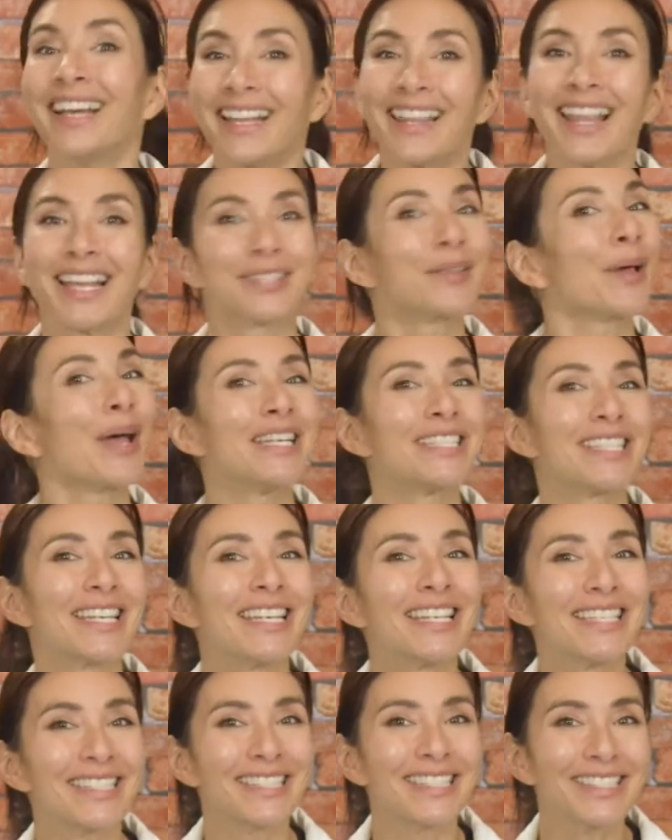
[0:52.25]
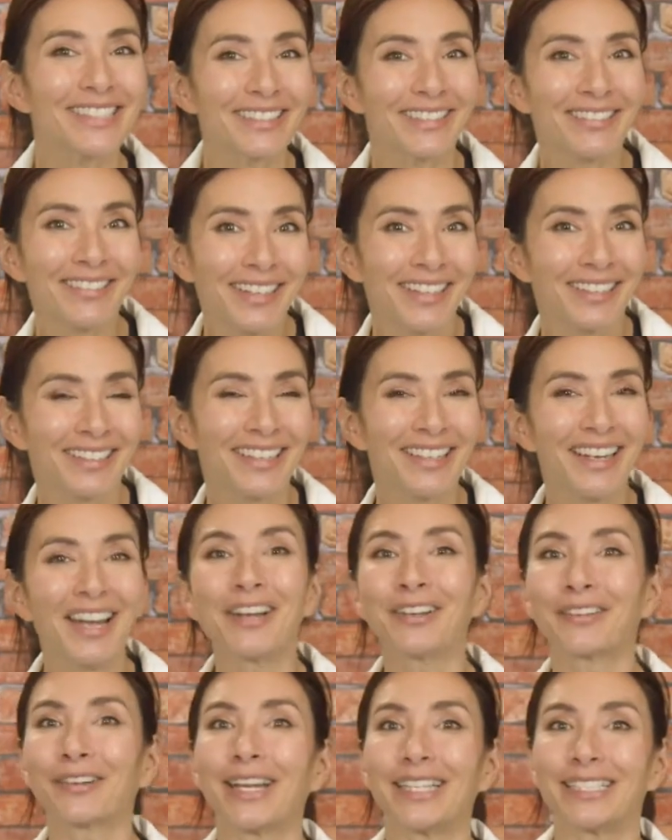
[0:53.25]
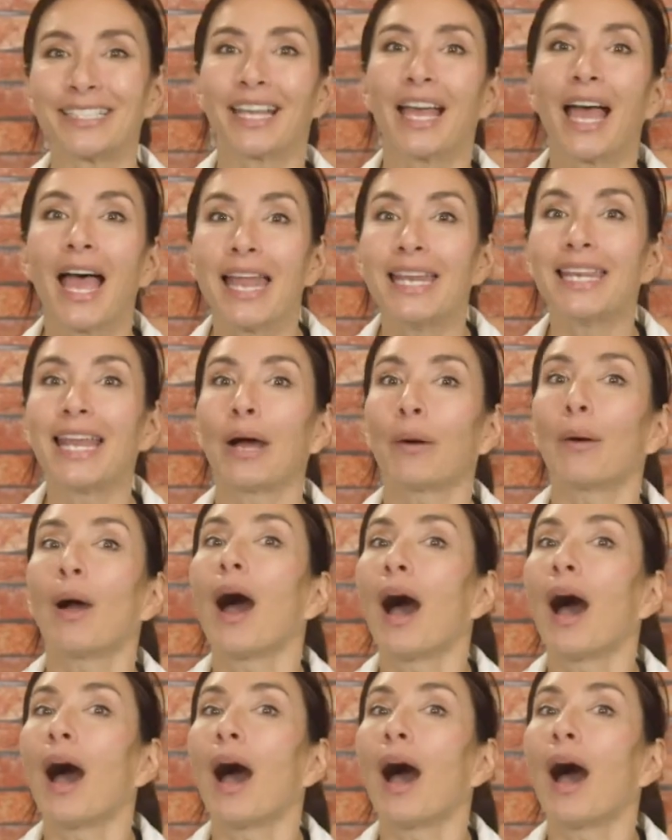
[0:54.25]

That's what engineers do. Right, now